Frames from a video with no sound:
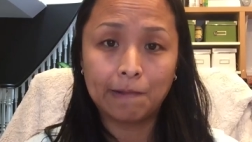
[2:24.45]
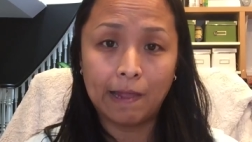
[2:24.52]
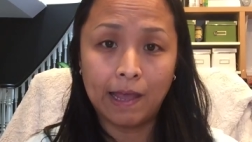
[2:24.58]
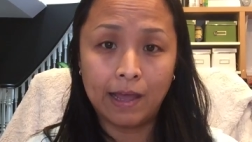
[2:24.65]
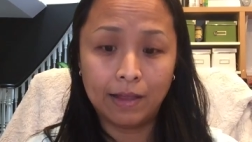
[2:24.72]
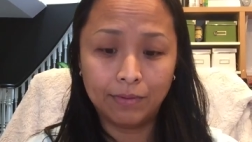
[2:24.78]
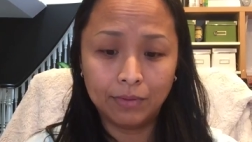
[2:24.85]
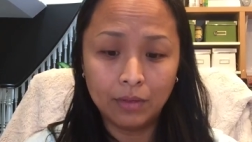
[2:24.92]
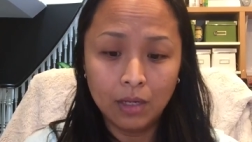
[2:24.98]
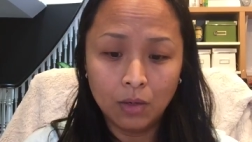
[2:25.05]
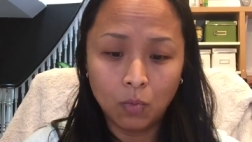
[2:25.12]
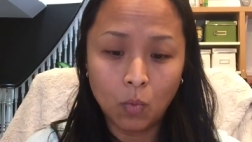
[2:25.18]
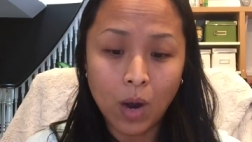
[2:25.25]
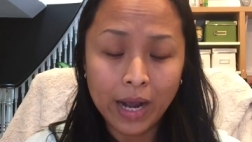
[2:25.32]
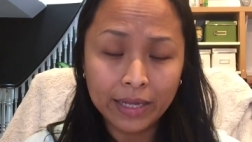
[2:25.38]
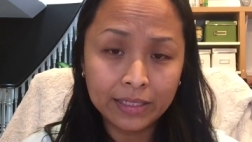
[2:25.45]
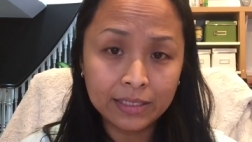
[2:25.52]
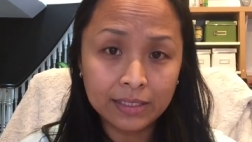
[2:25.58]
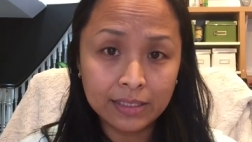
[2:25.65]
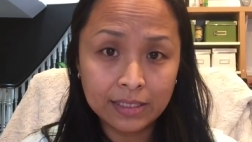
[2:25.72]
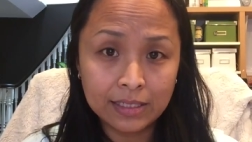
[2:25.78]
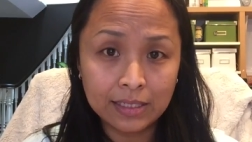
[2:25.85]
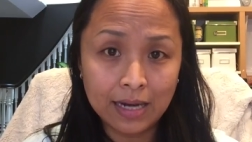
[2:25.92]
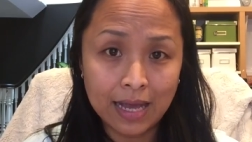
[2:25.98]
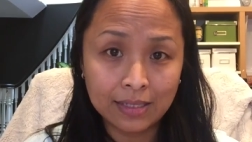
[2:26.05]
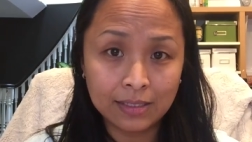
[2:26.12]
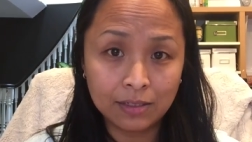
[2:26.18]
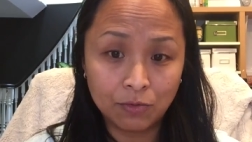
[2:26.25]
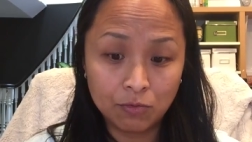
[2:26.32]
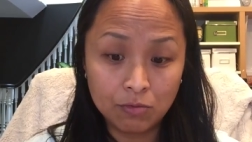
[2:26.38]
And why is this
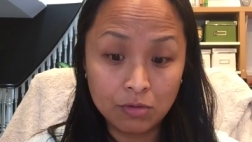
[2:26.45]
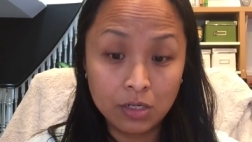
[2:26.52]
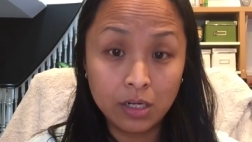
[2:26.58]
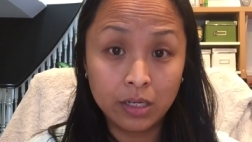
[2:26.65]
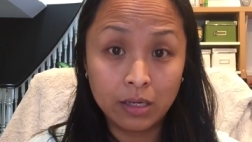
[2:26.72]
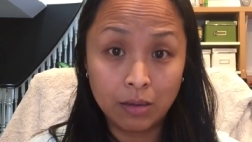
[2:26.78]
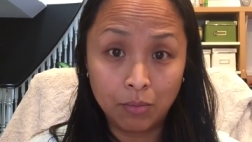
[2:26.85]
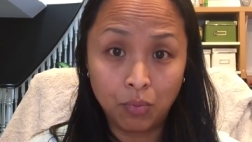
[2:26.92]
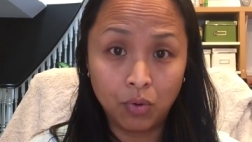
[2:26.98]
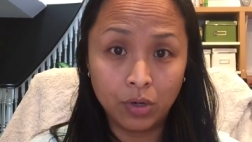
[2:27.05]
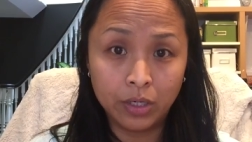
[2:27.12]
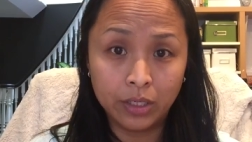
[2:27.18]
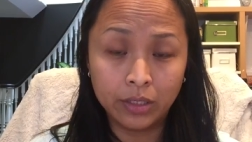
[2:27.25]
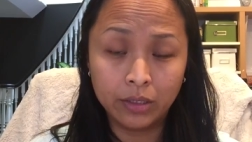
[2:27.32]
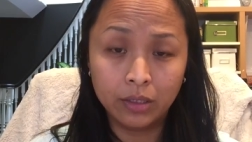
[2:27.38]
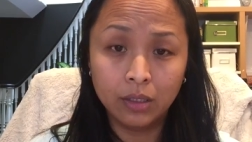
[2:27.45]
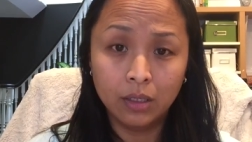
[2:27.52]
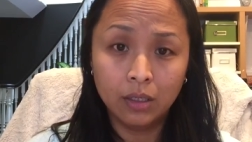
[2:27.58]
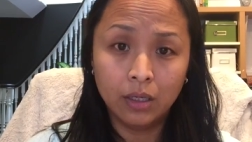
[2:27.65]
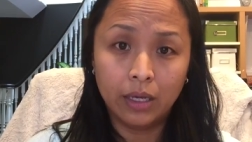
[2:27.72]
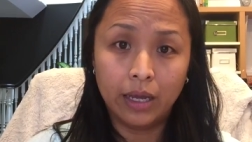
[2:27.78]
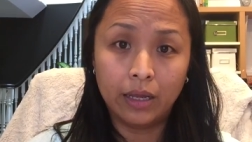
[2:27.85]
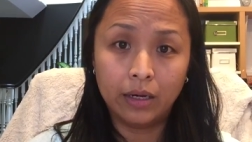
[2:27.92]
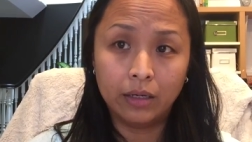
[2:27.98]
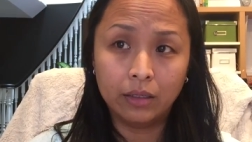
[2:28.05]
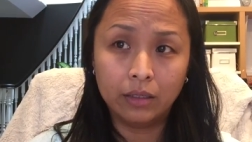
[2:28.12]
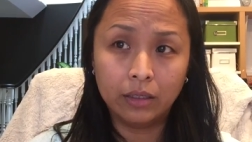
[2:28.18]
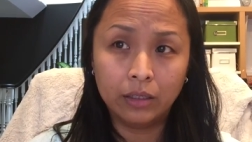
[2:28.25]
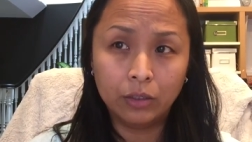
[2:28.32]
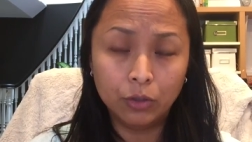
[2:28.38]
lesson really important? And
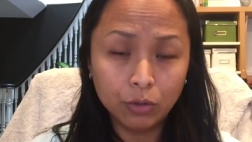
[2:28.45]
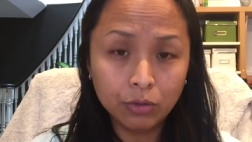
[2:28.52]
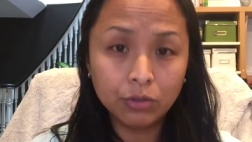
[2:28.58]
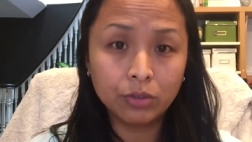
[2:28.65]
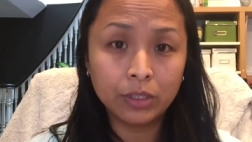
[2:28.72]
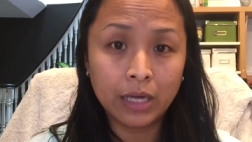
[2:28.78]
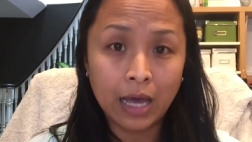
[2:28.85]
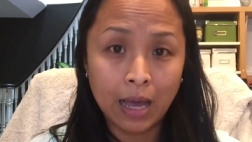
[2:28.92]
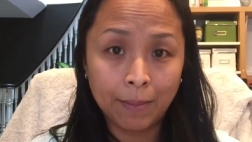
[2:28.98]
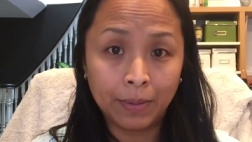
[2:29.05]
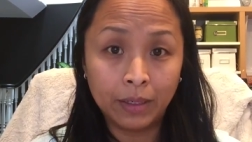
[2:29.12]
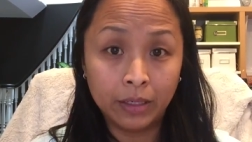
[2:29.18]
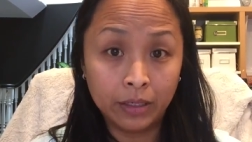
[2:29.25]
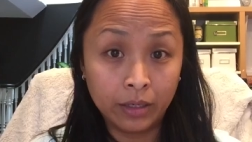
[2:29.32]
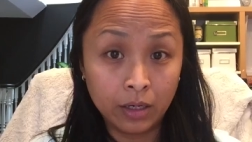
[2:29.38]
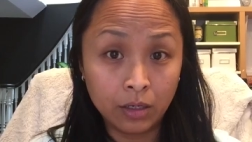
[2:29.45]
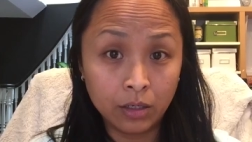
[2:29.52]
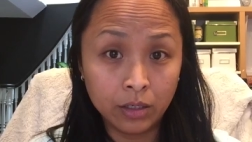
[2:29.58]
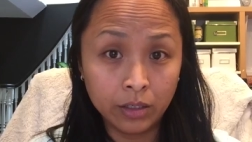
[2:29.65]
it usually happens in the